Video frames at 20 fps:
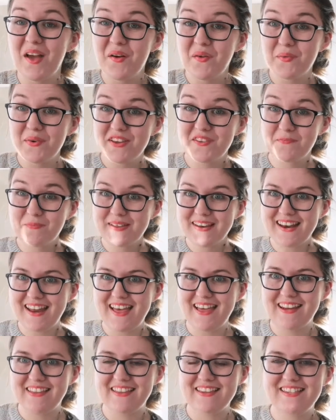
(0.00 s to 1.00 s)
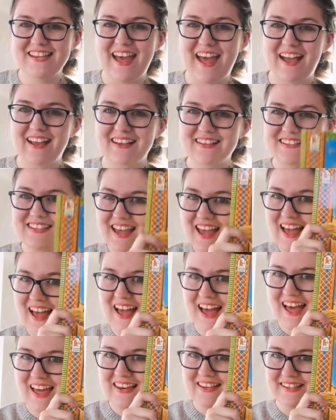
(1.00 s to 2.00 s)
We've been learning the text,
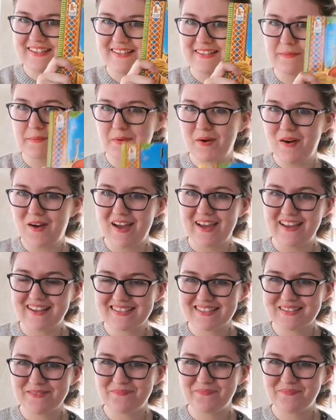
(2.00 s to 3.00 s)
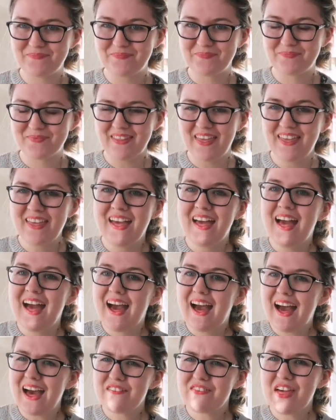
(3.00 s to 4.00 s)
Handa's surprise.
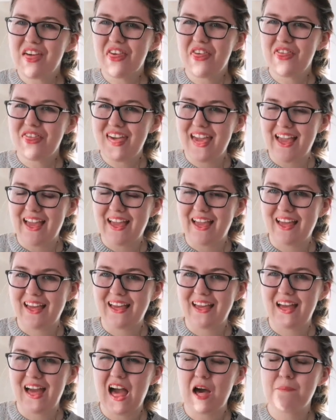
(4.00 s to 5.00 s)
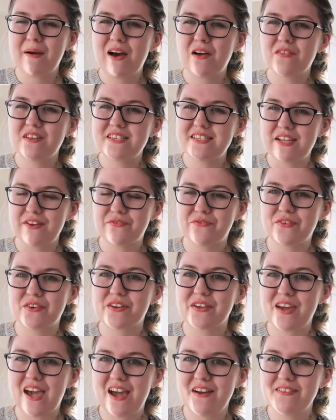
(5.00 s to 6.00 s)
Have a think about the
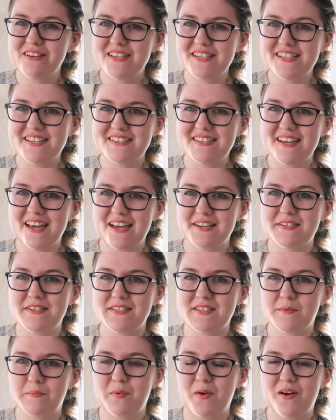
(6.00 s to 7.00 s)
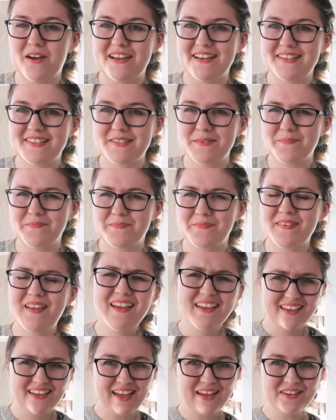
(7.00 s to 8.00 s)
different characters in Handa's surprise.
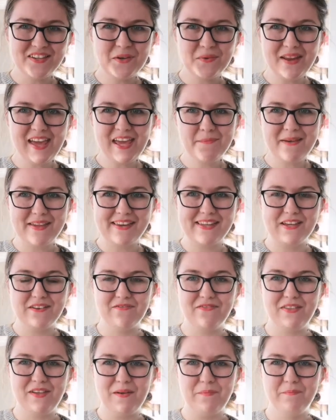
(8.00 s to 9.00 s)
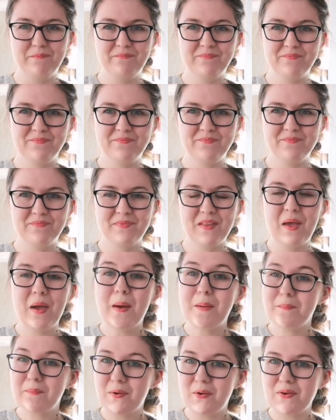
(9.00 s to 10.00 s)
Can you name any of them?
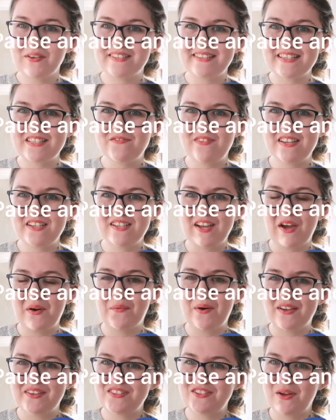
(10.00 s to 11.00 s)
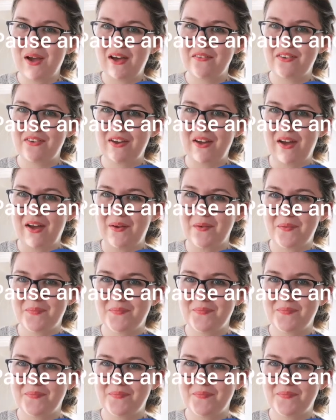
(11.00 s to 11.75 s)
Pause this video whilst you have a go.